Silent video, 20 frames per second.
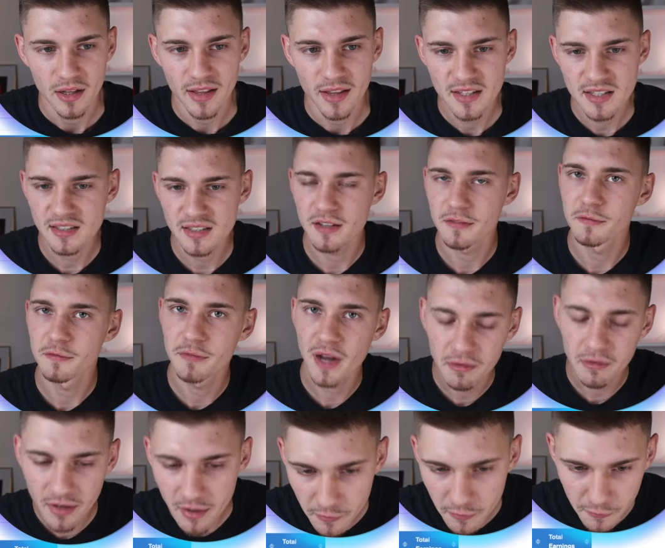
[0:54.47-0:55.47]
This is the
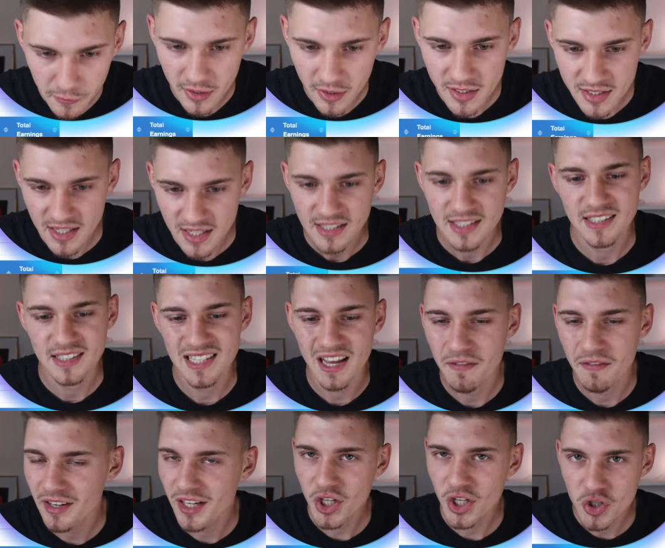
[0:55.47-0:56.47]
very first
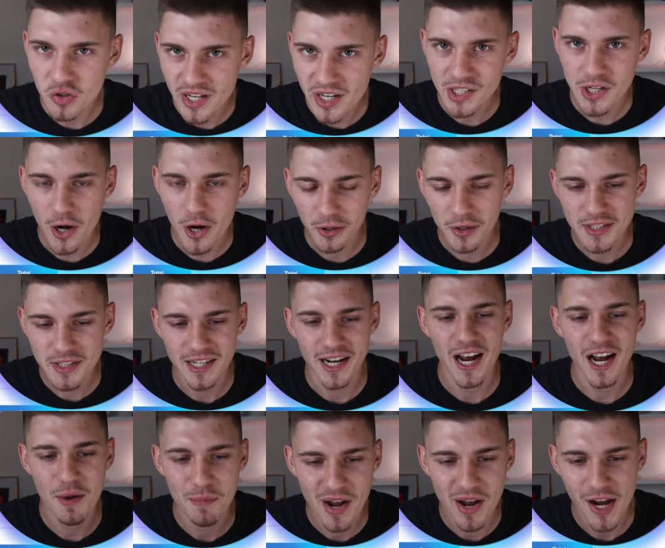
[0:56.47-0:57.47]
$73
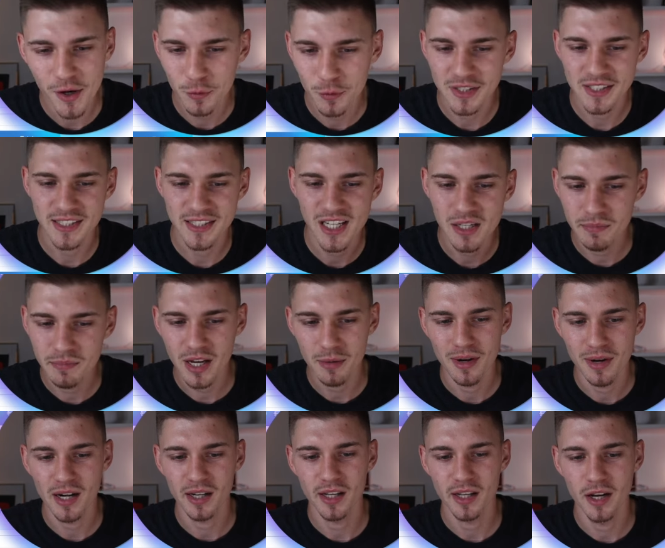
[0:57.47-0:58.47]
I made with CPA
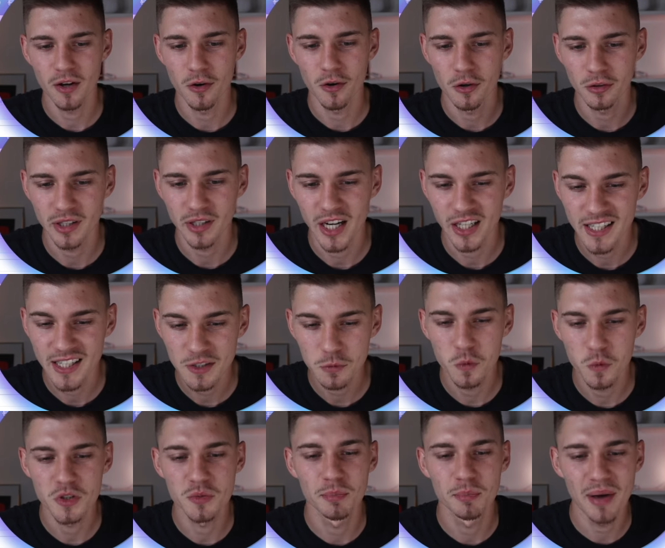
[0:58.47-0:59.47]
marketing online. This
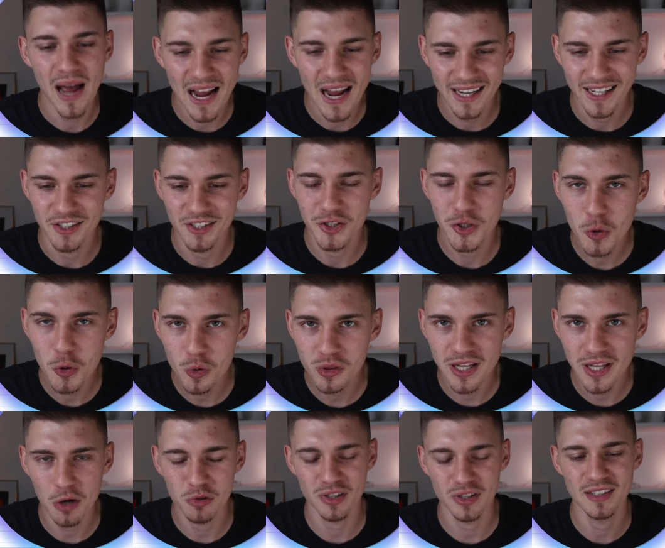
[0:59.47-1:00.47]
was back in
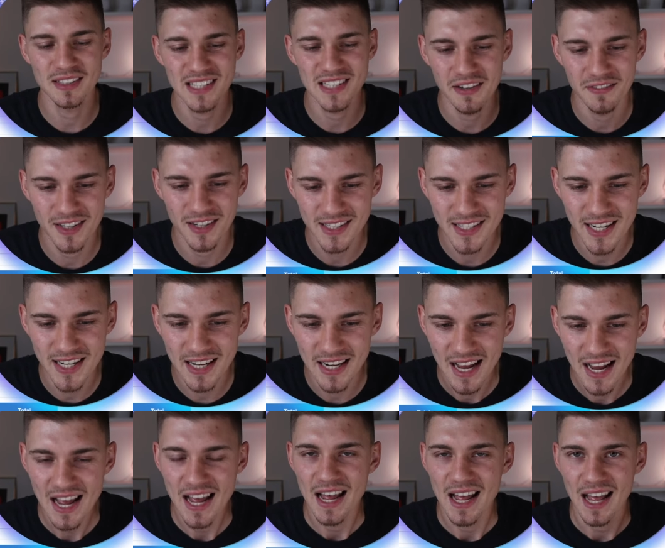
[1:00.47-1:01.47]
2017.
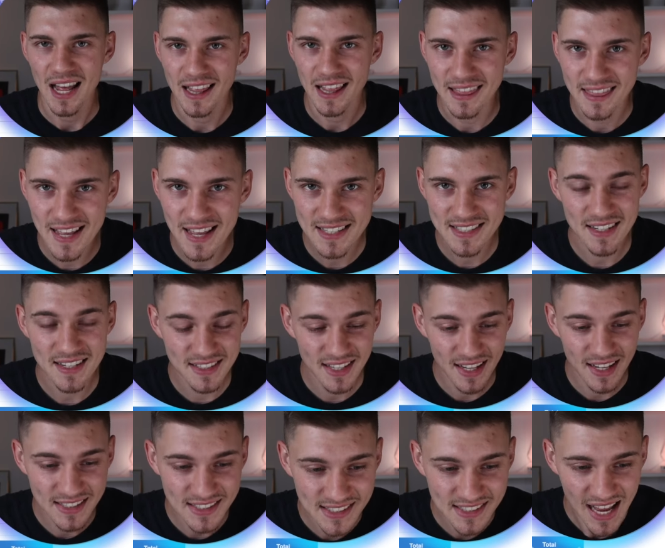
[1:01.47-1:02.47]
And this is the
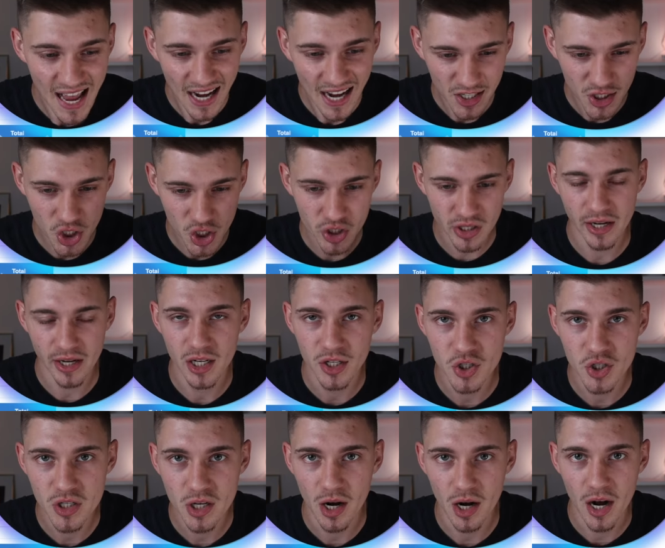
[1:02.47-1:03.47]
exact
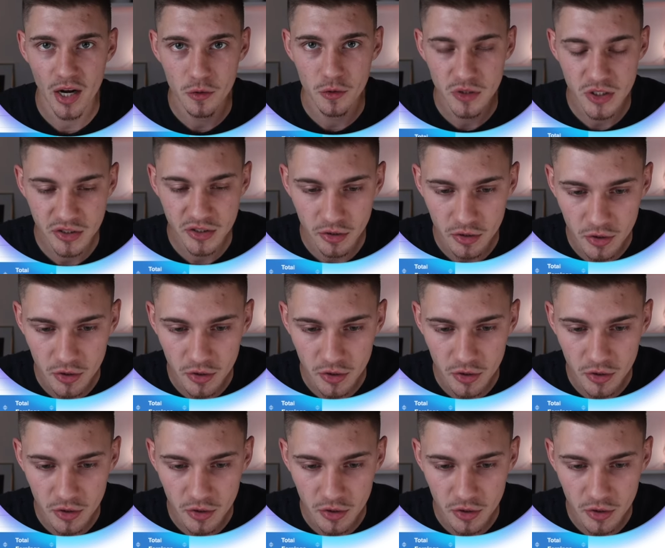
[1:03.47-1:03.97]
strategy I used to